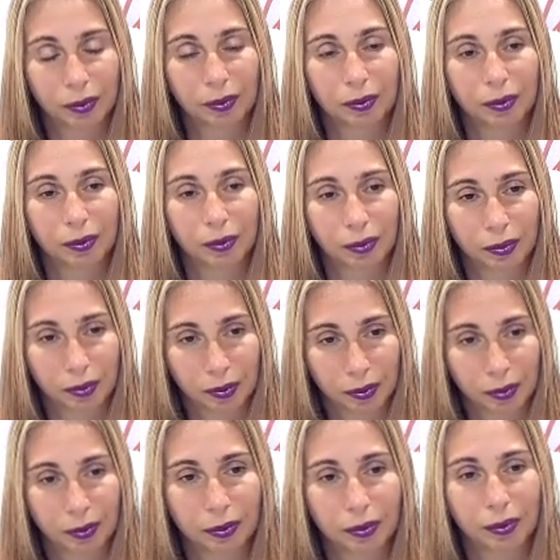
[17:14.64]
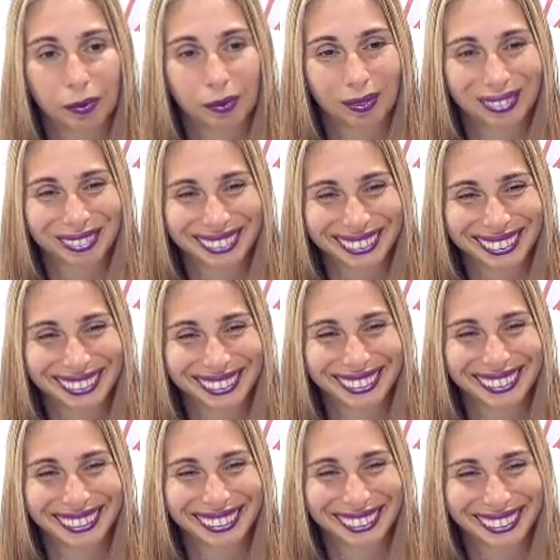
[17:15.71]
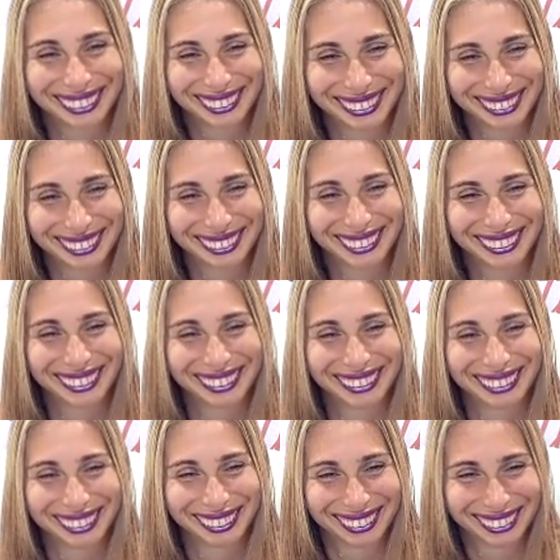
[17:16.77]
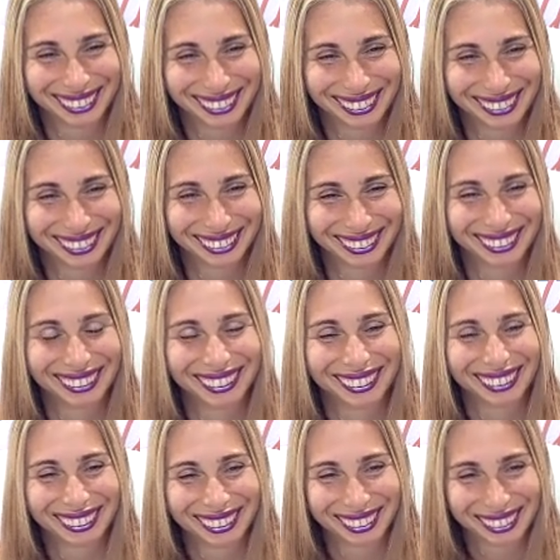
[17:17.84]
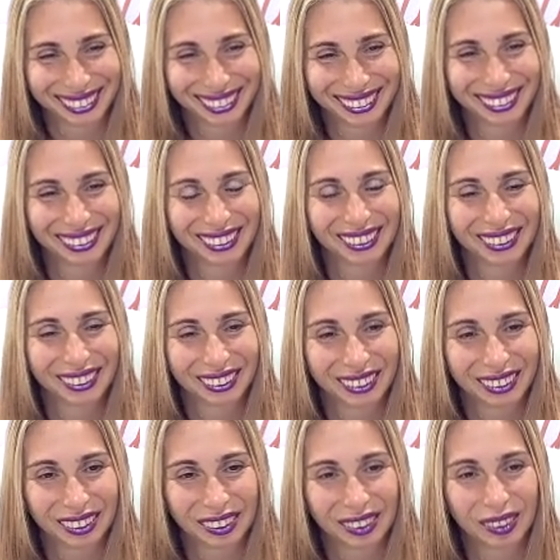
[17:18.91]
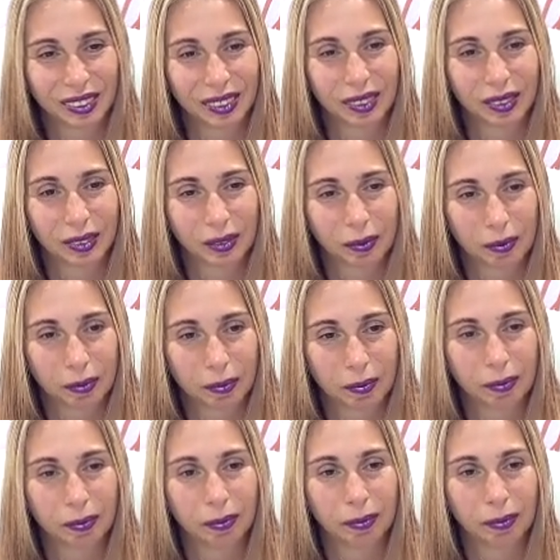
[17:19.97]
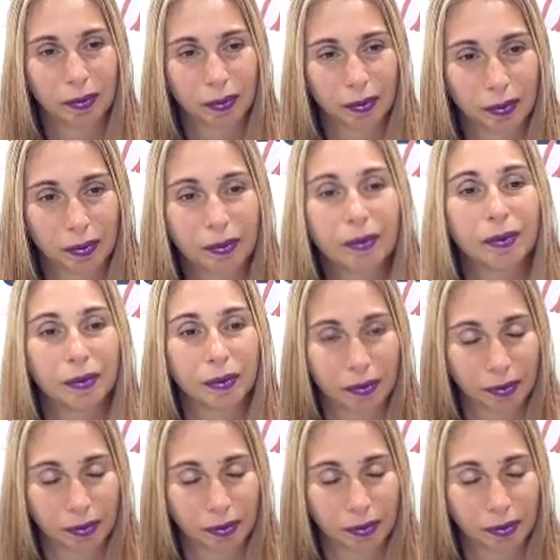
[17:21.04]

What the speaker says: This person isn't speaking.